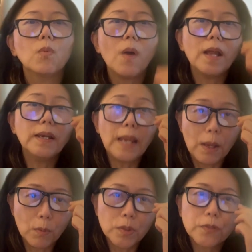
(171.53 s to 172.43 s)
1,
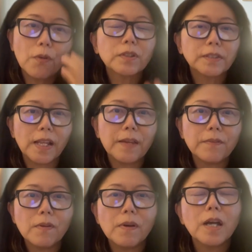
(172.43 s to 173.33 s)
language focus
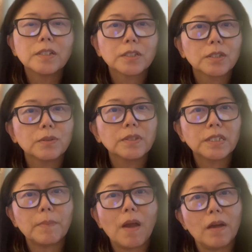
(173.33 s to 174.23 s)
level, 2,
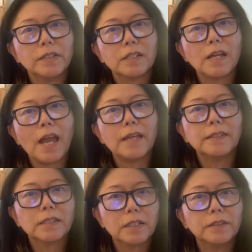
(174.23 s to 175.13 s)
semiotic
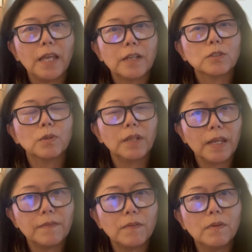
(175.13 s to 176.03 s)
and contextual
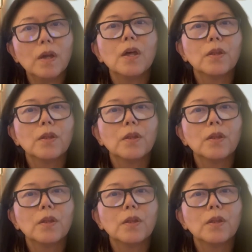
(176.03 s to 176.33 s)
level,